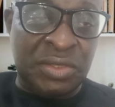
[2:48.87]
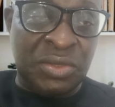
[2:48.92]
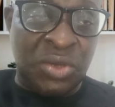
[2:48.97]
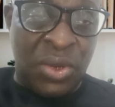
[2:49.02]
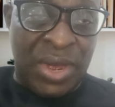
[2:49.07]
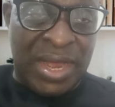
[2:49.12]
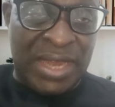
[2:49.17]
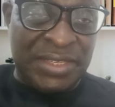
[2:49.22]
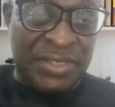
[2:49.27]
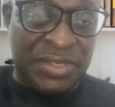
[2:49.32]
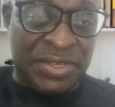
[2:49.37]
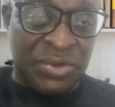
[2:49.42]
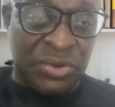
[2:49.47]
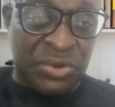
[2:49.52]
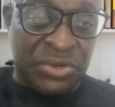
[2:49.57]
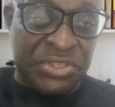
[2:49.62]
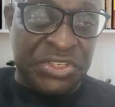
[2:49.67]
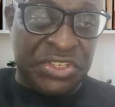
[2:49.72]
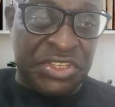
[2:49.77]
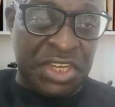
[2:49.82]
go and
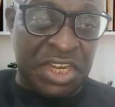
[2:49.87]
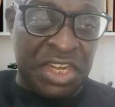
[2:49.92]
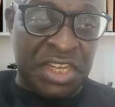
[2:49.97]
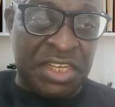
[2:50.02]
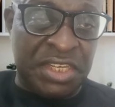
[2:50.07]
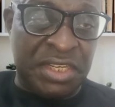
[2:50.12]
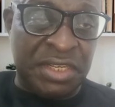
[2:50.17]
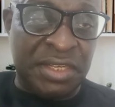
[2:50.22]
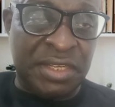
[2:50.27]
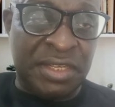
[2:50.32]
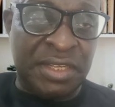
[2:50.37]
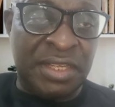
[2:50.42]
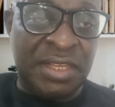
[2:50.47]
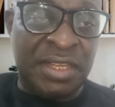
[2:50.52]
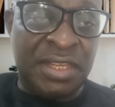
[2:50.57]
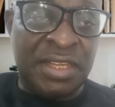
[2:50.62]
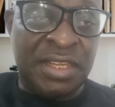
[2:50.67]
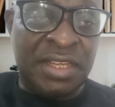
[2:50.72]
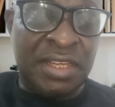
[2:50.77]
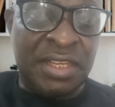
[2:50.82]
cross-check.
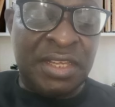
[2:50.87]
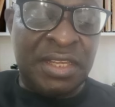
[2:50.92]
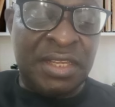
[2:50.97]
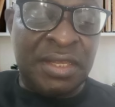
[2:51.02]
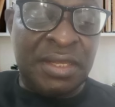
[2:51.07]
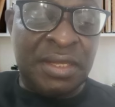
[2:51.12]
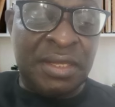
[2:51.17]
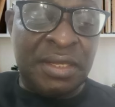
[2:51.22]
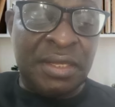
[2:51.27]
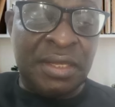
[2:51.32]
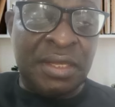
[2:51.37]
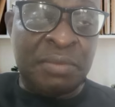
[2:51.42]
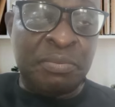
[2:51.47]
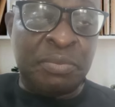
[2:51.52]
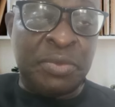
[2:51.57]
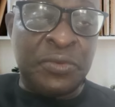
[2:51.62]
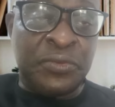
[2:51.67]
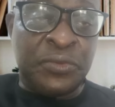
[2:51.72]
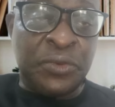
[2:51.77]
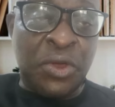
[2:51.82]

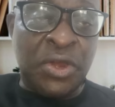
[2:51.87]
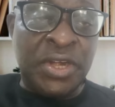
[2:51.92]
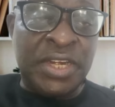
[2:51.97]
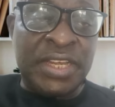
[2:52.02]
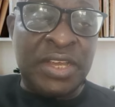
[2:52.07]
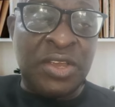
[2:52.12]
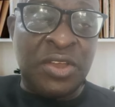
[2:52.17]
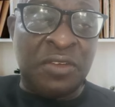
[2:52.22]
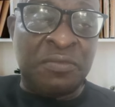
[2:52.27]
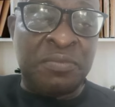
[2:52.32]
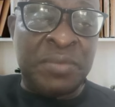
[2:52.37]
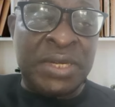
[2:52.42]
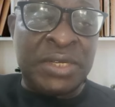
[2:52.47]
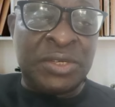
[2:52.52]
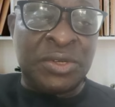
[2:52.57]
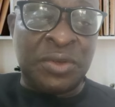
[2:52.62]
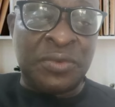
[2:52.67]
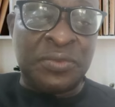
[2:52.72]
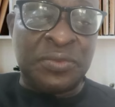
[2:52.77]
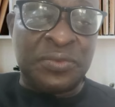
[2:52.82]
Before the
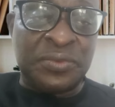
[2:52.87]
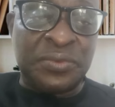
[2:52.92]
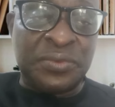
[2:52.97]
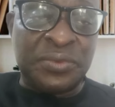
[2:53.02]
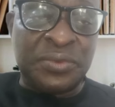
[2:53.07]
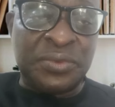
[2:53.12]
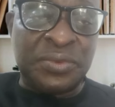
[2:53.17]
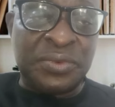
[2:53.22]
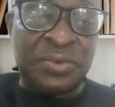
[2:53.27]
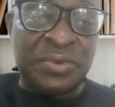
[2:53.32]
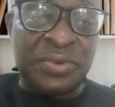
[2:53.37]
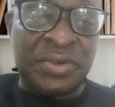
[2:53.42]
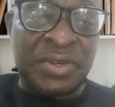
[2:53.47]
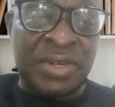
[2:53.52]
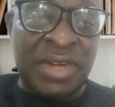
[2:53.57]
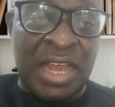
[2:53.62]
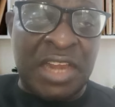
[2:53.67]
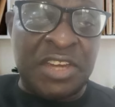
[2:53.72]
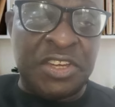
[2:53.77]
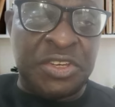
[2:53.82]
government of
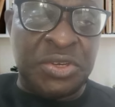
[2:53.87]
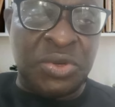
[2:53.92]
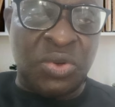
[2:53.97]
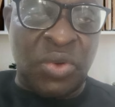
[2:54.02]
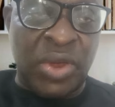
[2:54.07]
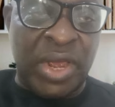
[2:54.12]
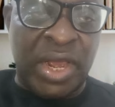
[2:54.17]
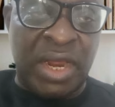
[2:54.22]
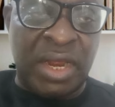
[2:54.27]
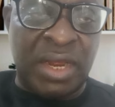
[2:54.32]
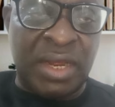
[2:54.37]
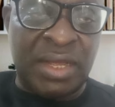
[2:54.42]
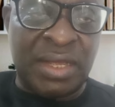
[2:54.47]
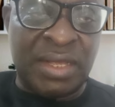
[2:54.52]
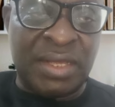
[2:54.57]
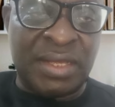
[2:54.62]
Nigeria